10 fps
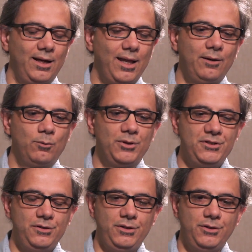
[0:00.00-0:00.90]
I like what
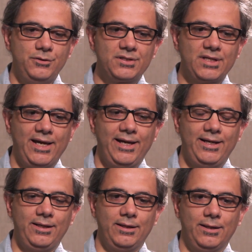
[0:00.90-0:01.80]
you
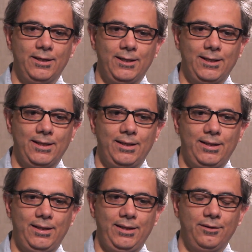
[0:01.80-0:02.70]
say
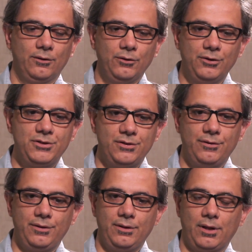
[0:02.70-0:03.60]
and alluded
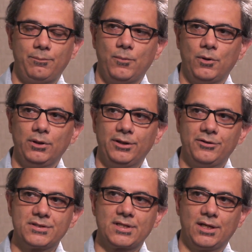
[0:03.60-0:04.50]
to in our earlier
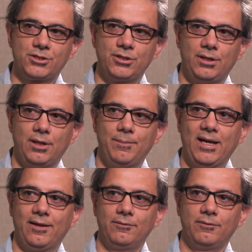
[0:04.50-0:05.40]
discussion
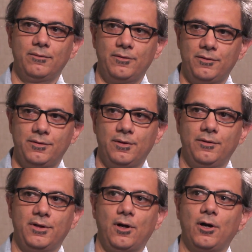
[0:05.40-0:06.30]
about
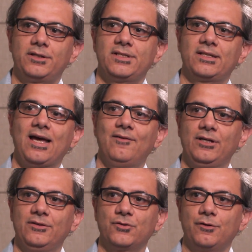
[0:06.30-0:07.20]
the architect
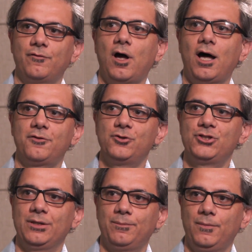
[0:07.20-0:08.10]
having sort of
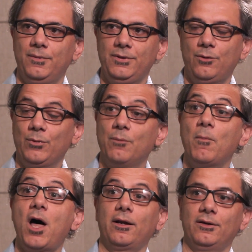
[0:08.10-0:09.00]
authorship, when the
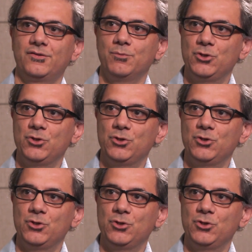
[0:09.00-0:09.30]
model is